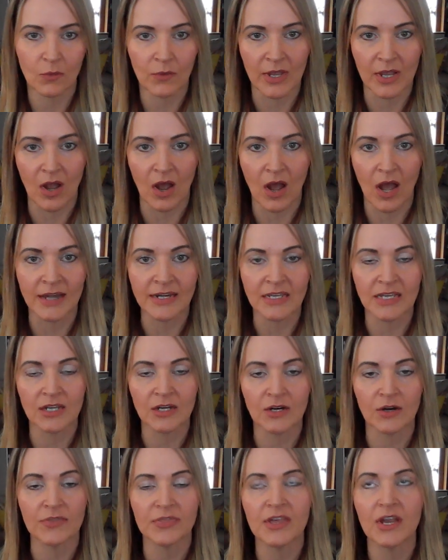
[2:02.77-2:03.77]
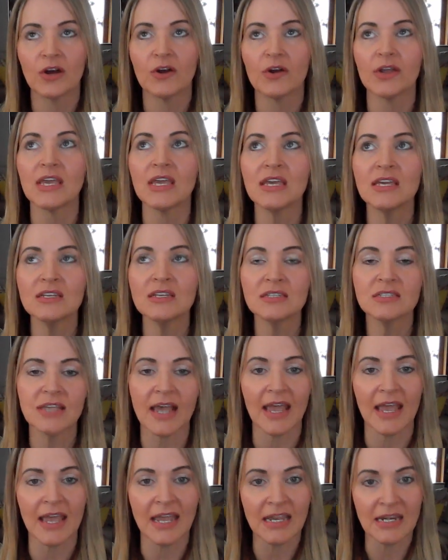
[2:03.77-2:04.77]
going on here. There is
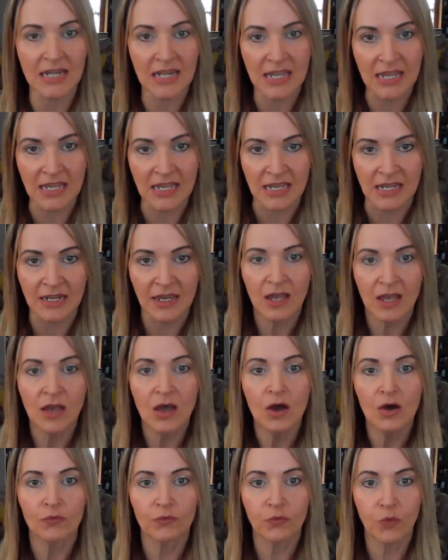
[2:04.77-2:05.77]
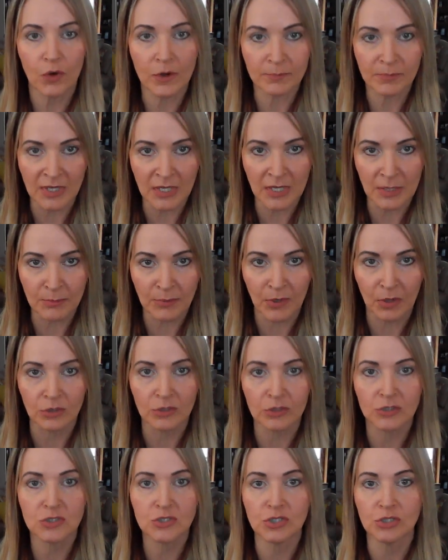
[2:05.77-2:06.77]
a need for
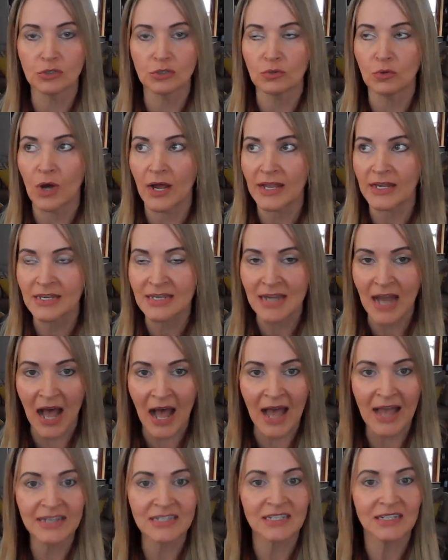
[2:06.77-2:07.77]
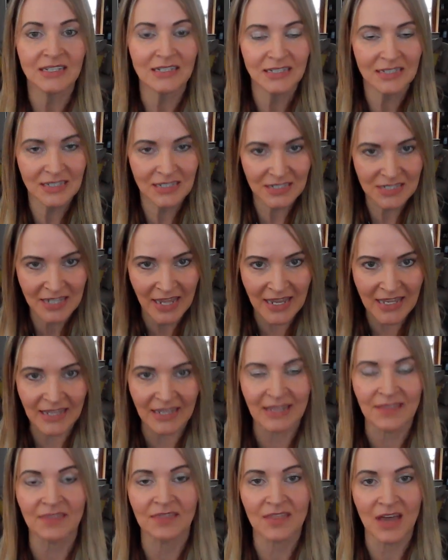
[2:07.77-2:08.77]
people to not
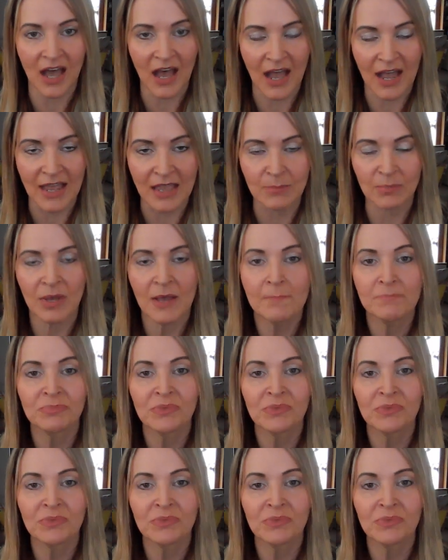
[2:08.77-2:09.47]
take in the hype.